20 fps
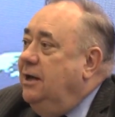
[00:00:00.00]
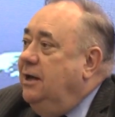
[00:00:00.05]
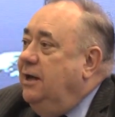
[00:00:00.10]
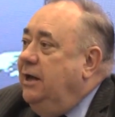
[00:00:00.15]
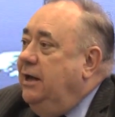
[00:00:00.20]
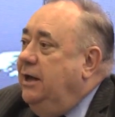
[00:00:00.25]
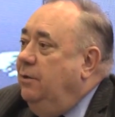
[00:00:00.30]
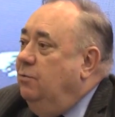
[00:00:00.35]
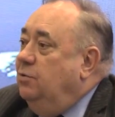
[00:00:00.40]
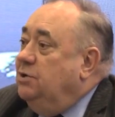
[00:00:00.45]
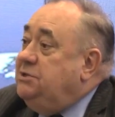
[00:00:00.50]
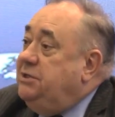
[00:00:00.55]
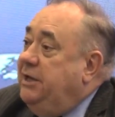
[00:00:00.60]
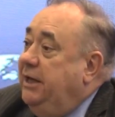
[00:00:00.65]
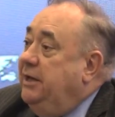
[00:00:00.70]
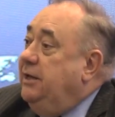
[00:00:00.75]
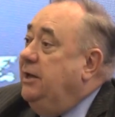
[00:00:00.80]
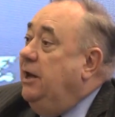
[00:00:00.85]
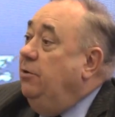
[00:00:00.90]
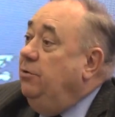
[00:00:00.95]
was
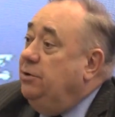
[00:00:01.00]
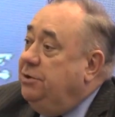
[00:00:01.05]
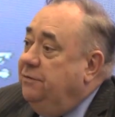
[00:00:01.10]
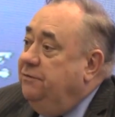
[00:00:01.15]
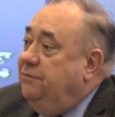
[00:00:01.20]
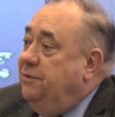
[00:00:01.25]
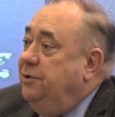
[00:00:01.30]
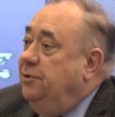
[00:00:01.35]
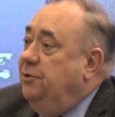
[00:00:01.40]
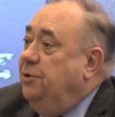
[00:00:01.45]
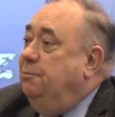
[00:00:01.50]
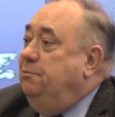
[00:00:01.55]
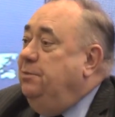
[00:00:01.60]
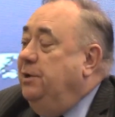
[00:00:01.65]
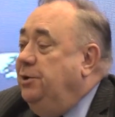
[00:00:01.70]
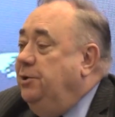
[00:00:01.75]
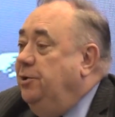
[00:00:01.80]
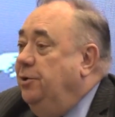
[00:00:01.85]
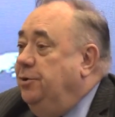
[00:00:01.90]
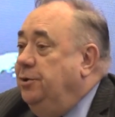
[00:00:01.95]
taken out of the
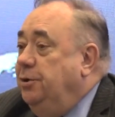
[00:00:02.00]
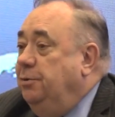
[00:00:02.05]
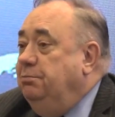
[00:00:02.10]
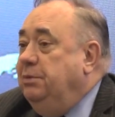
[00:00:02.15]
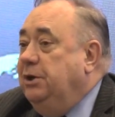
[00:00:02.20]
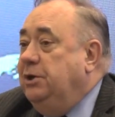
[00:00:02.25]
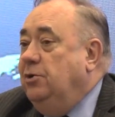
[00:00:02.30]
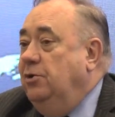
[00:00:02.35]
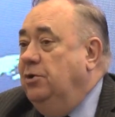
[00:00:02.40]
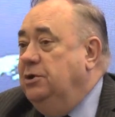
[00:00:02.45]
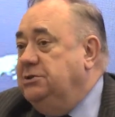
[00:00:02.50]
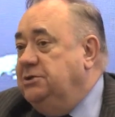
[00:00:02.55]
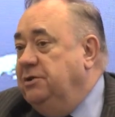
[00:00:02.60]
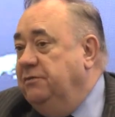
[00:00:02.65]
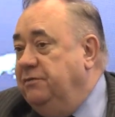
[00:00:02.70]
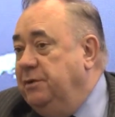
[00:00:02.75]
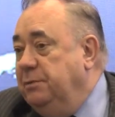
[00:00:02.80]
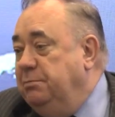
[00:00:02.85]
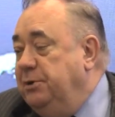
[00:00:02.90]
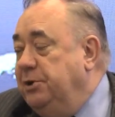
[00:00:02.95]
European Union because
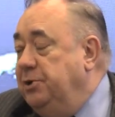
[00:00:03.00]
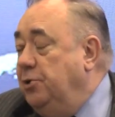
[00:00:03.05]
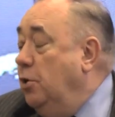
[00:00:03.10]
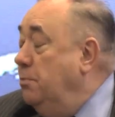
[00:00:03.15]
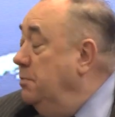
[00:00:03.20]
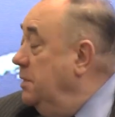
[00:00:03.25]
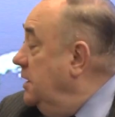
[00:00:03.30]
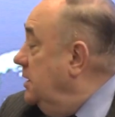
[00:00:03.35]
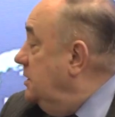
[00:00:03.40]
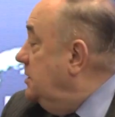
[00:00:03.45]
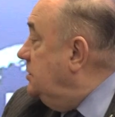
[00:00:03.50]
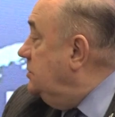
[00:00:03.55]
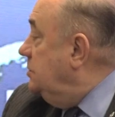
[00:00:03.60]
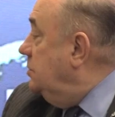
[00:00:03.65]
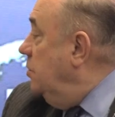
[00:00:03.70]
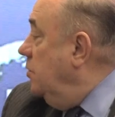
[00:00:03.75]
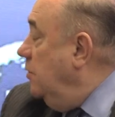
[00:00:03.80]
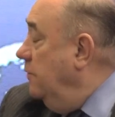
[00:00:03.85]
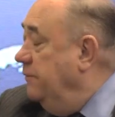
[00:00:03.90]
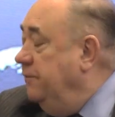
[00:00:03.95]
of the predominance
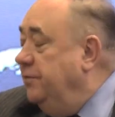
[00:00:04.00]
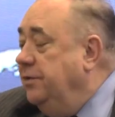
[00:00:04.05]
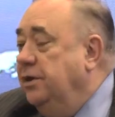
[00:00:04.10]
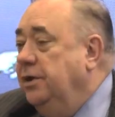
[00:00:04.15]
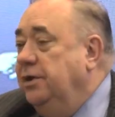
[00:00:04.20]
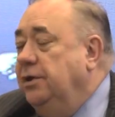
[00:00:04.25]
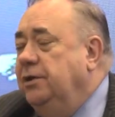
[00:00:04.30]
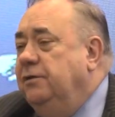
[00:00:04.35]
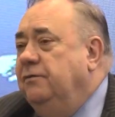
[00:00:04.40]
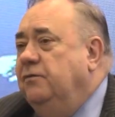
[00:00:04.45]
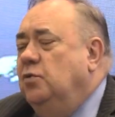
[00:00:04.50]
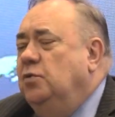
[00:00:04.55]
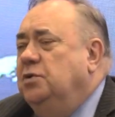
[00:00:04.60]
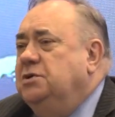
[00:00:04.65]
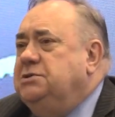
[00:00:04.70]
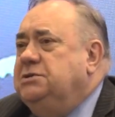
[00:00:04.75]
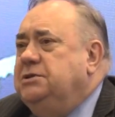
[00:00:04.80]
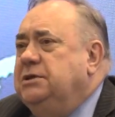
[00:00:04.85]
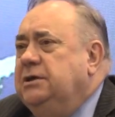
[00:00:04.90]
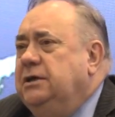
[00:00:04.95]
of the
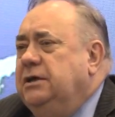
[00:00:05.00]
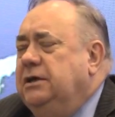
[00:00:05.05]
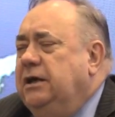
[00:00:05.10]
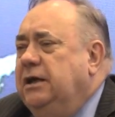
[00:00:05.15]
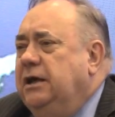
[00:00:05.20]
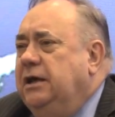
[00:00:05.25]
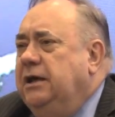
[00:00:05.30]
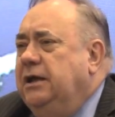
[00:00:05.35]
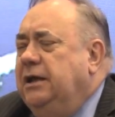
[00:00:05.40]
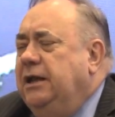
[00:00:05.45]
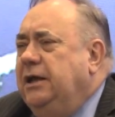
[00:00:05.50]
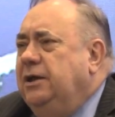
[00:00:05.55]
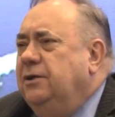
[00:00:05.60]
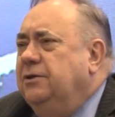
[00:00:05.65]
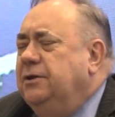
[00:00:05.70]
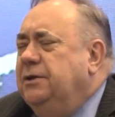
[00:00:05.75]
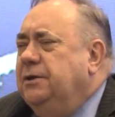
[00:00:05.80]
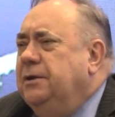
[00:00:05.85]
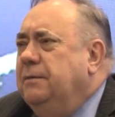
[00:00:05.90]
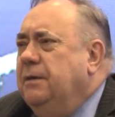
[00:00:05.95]
votes in
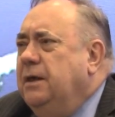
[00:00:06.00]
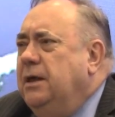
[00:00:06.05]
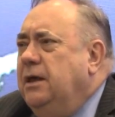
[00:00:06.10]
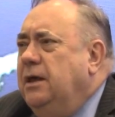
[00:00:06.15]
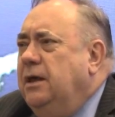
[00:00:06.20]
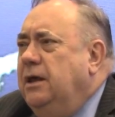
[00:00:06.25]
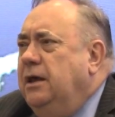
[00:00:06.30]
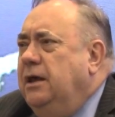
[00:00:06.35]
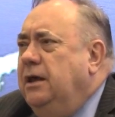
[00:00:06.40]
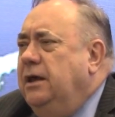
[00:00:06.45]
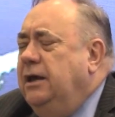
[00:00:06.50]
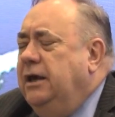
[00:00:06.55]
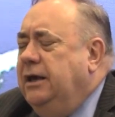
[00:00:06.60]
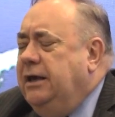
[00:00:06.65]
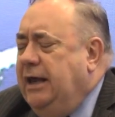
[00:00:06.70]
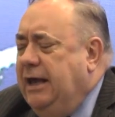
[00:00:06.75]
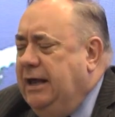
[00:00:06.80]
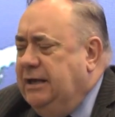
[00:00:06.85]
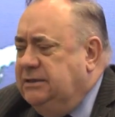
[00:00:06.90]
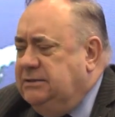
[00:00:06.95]
England
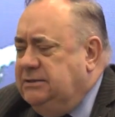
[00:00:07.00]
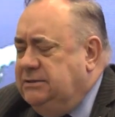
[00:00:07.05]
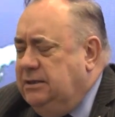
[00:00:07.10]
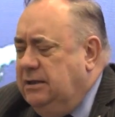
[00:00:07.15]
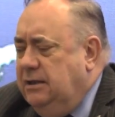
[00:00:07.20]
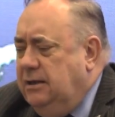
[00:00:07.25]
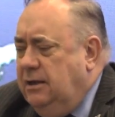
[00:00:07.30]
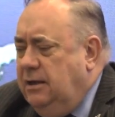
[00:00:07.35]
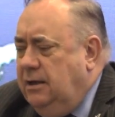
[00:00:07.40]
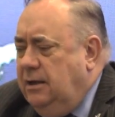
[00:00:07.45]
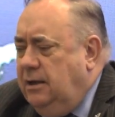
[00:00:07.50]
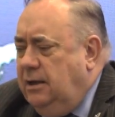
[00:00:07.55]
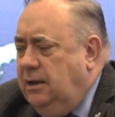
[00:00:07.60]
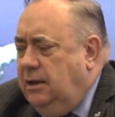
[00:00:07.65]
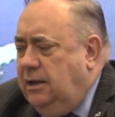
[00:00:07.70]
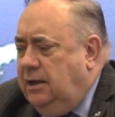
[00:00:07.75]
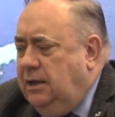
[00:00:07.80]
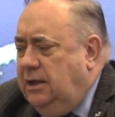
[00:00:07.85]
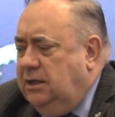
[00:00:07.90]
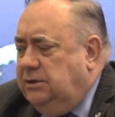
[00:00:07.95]
against.
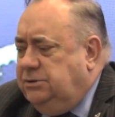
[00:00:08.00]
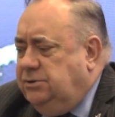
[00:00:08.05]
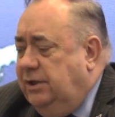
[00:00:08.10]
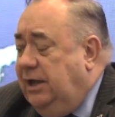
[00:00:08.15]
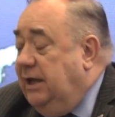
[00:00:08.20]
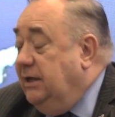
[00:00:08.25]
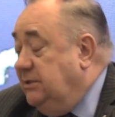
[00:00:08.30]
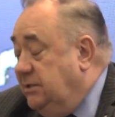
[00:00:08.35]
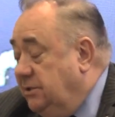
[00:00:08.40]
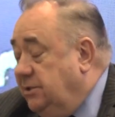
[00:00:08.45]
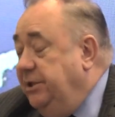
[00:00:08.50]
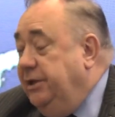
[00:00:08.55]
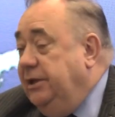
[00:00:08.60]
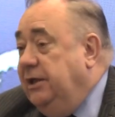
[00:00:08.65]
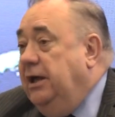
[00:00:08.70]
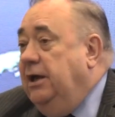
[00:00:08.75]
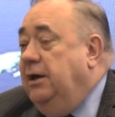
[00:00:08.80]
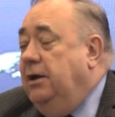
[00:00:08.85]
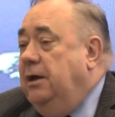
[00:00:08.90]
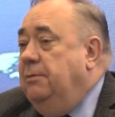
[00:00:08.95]
So that's
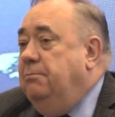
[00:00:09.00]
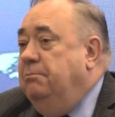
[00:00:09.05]
clearly a